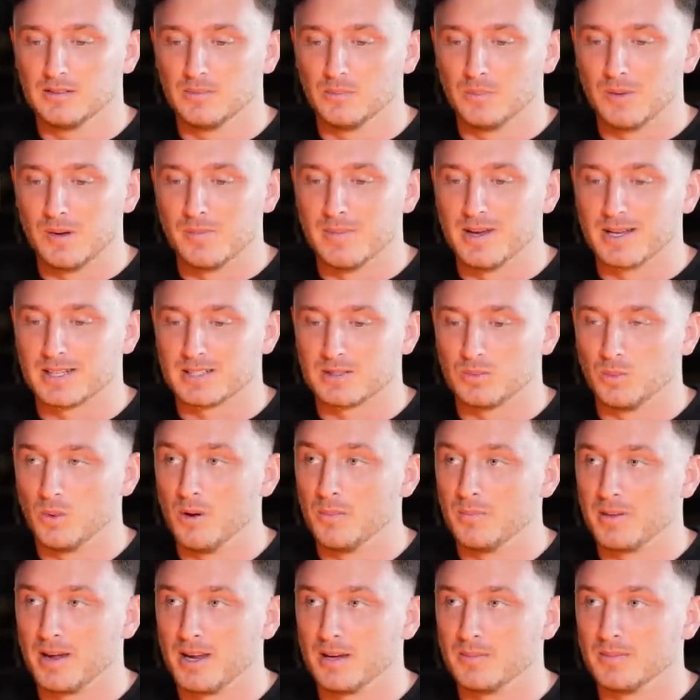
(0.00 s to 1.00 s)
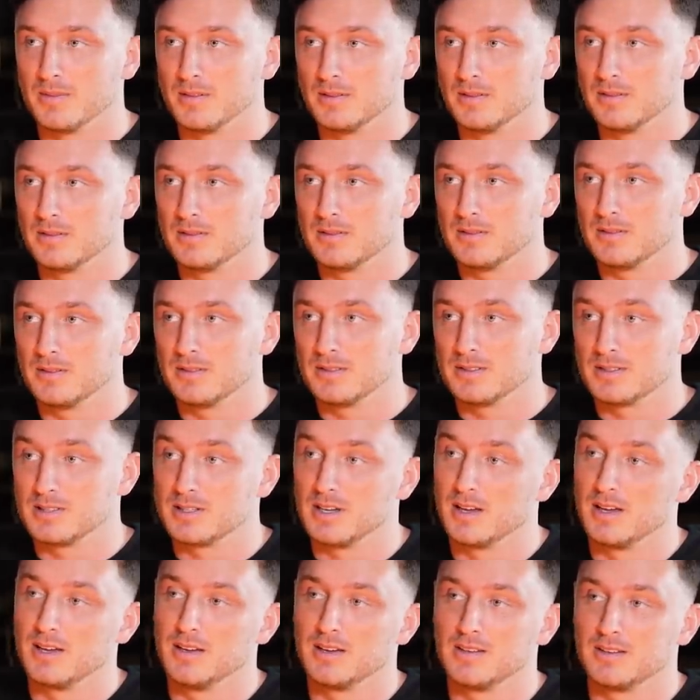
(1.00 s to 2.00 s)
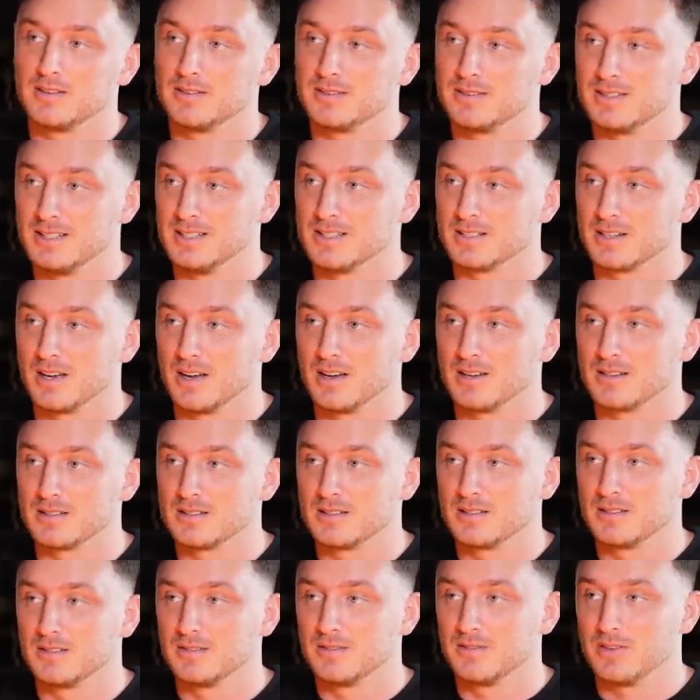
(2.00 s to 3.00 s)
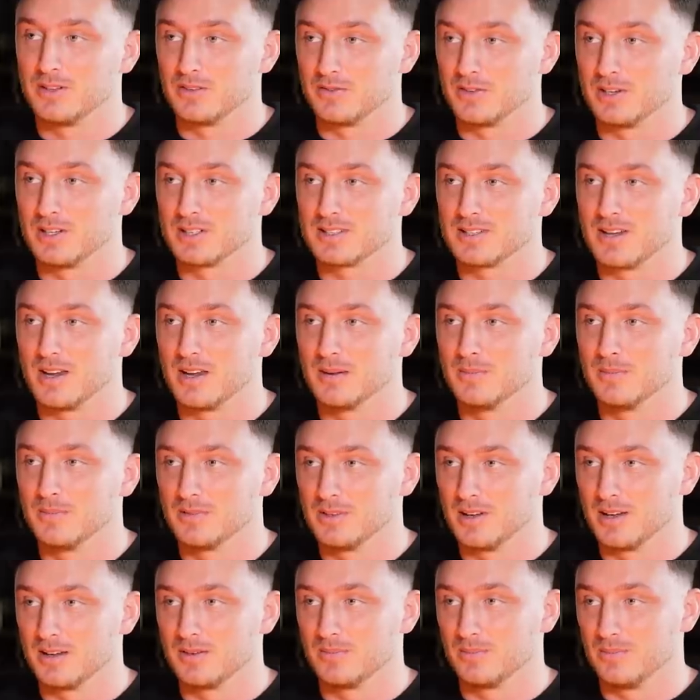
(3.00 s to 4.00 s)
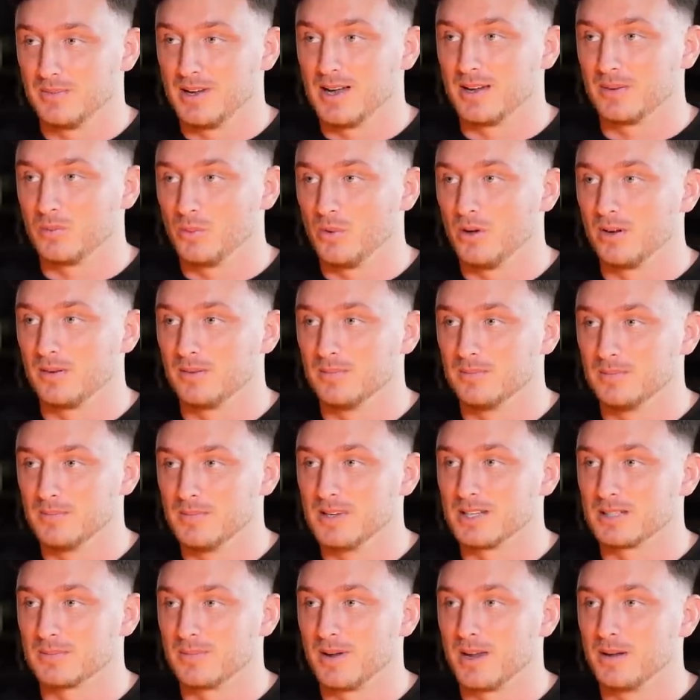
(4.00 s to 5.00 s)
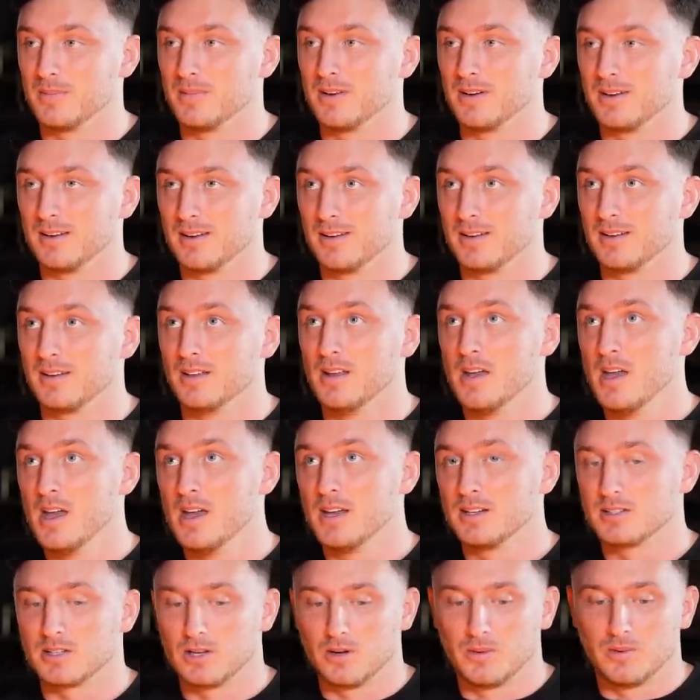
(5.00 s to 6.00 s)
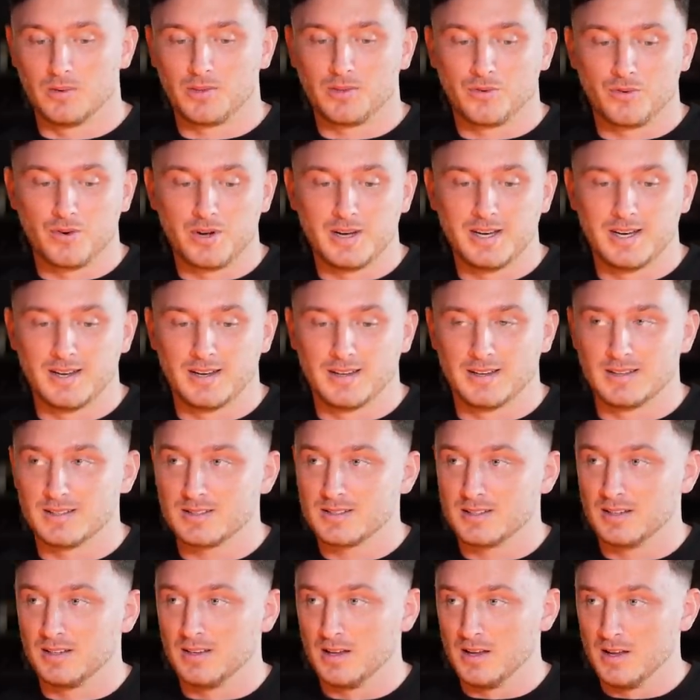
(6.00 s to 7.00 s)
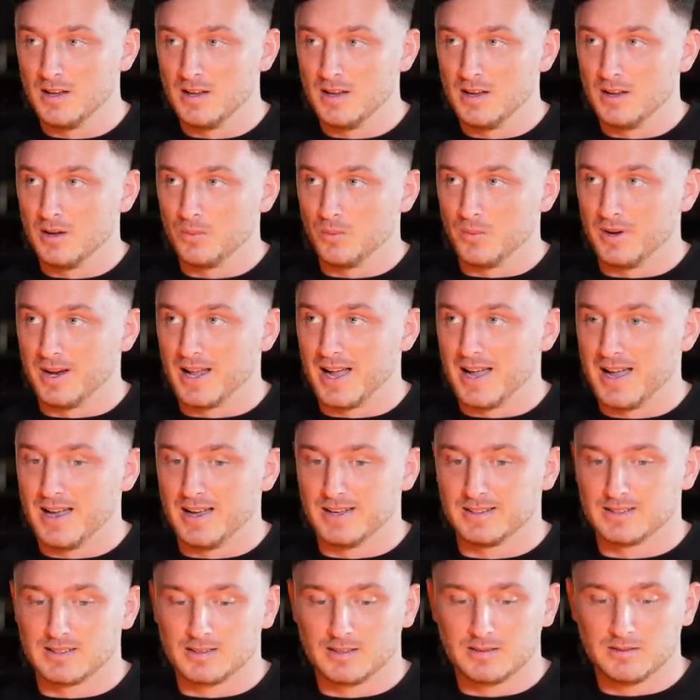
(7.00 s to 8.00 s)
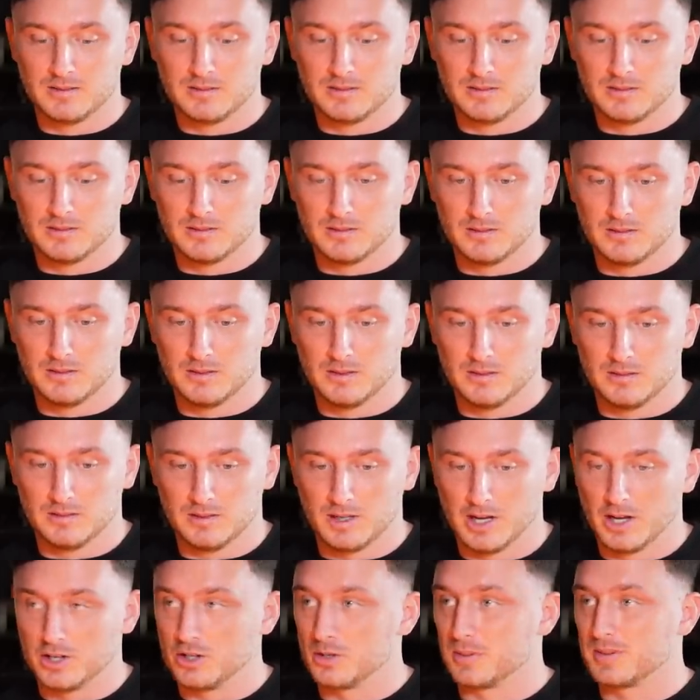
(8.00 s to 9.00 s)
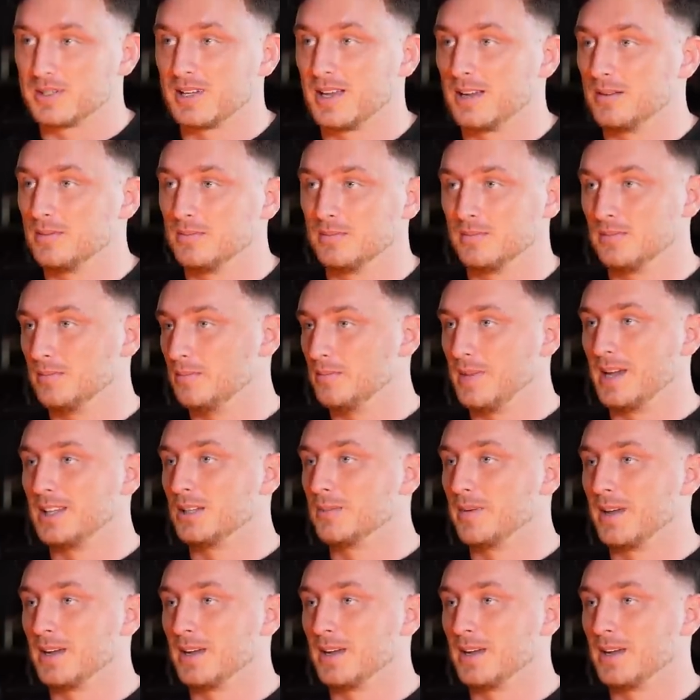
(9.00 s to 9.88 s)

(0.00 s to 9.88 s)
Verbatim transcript: we missed one payment to these guys for the first time. Like had one missed payment. It, uh, so in three years, we had 100% made the